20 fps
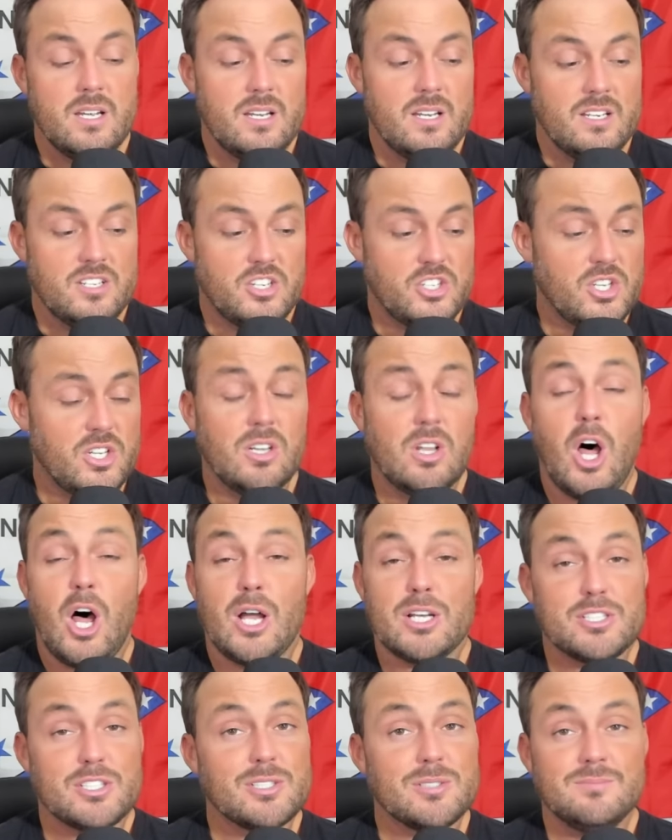Just the
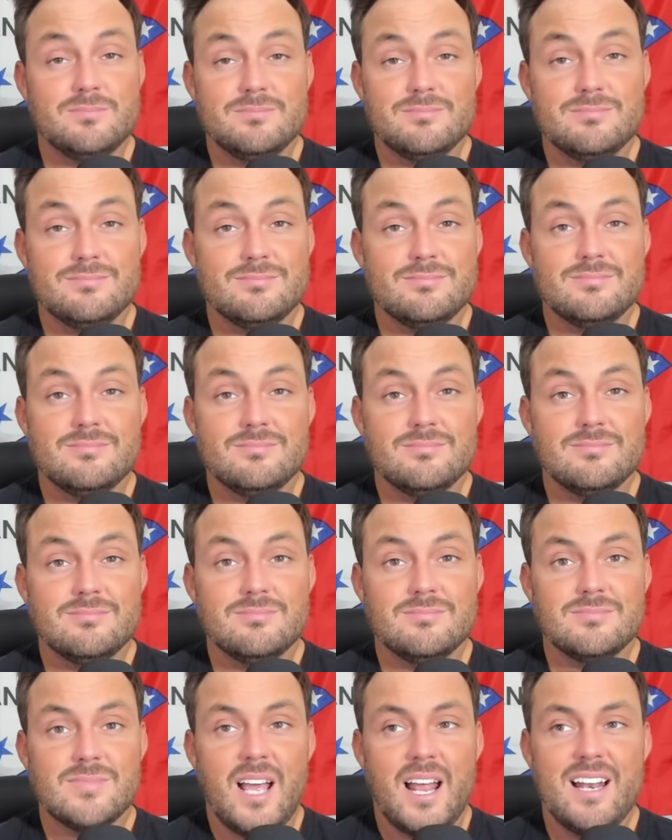loss.
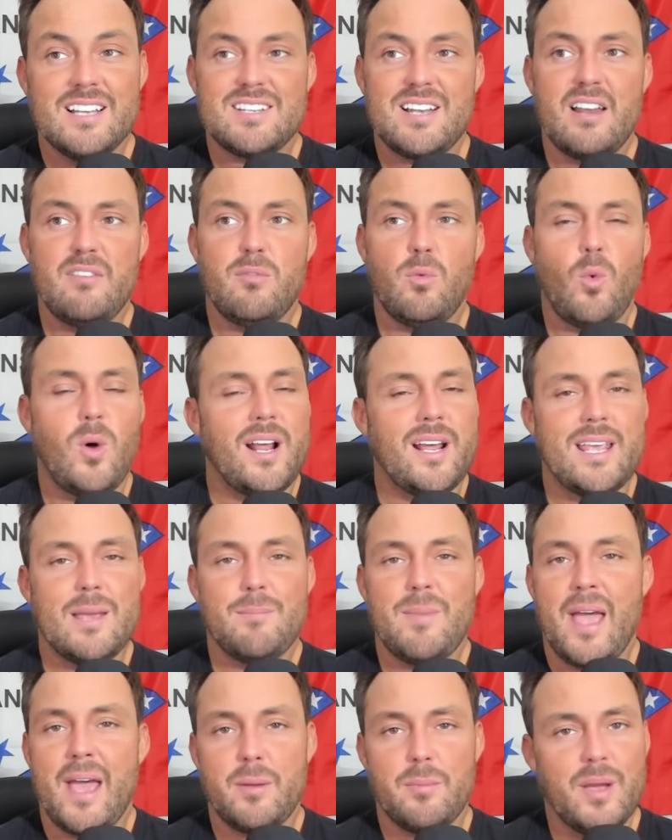And it's not even one I get
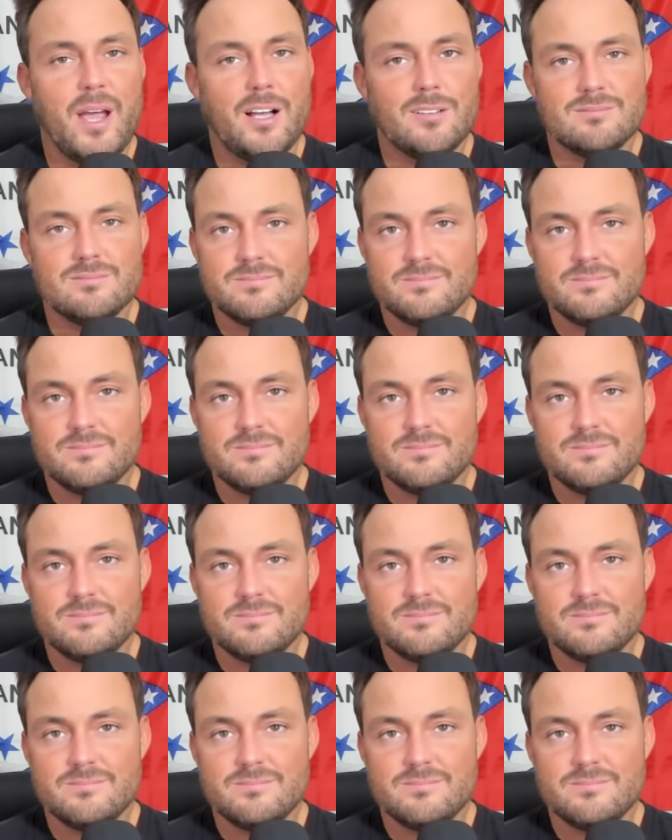mad about.